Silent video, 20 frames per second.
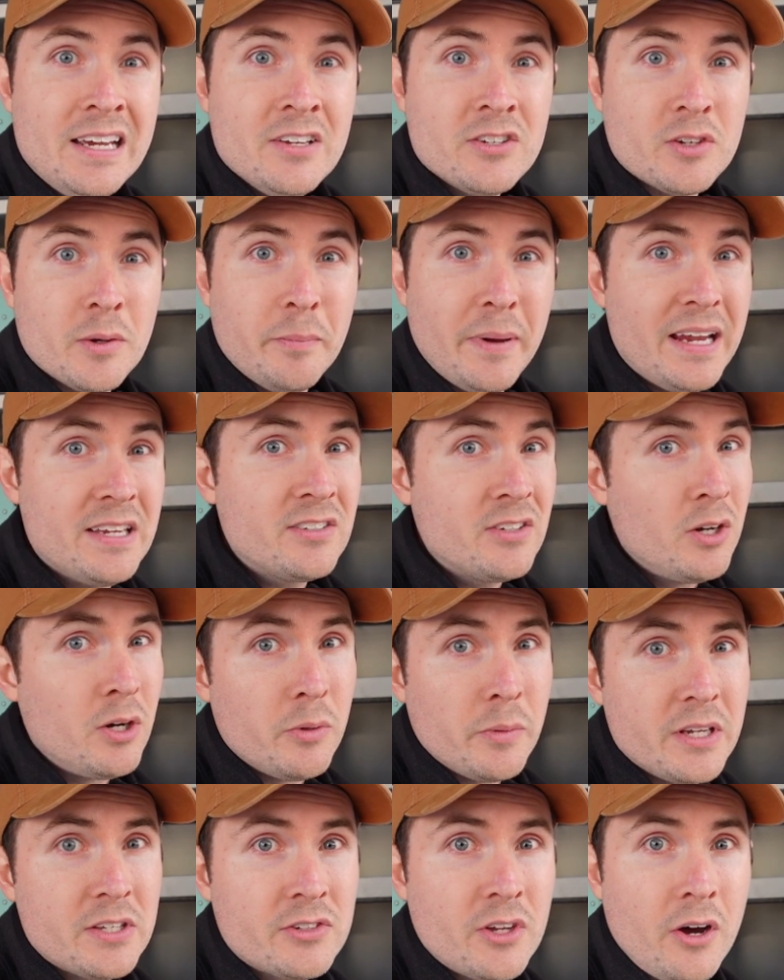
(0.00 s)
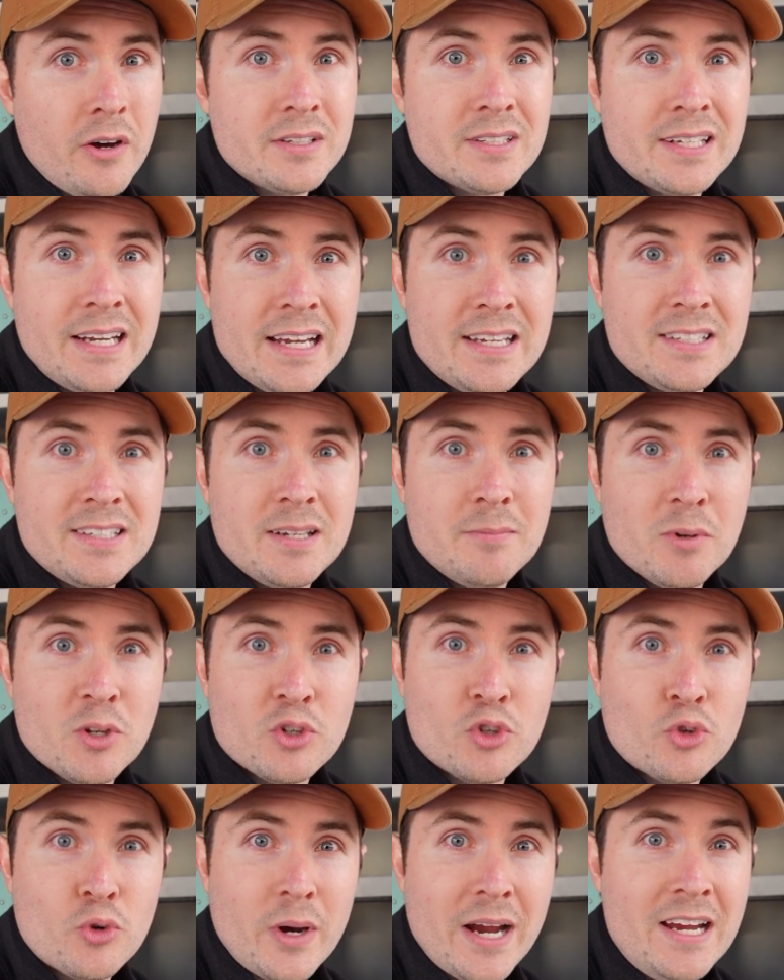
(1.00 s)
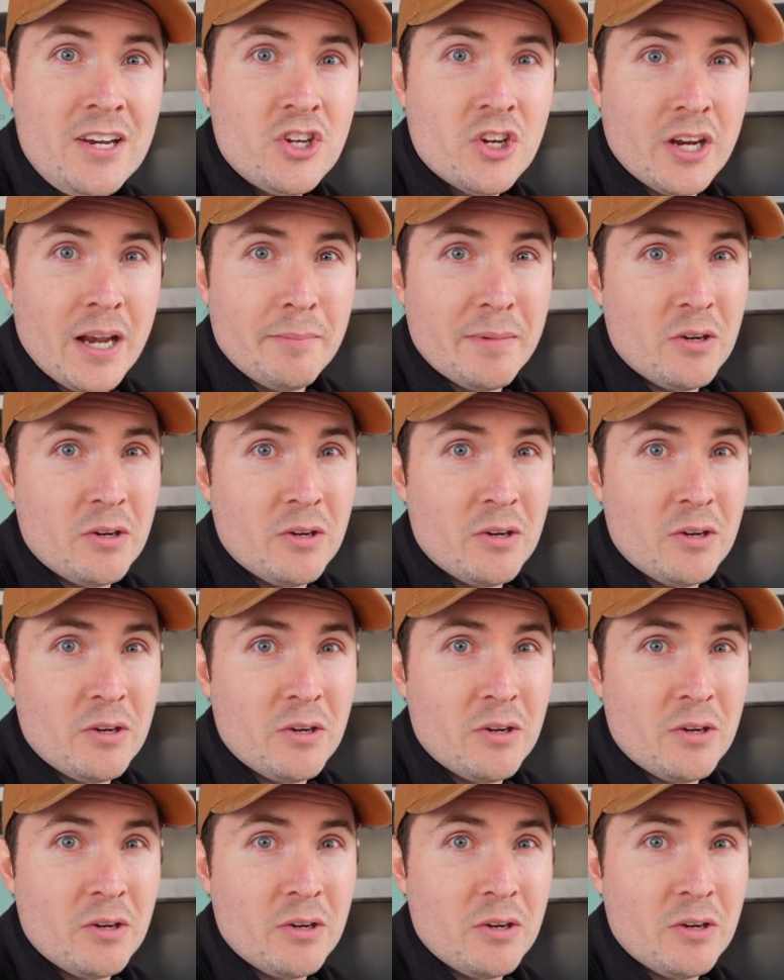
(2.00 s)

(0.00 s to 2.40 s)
So based on what we saw in today's demonstration,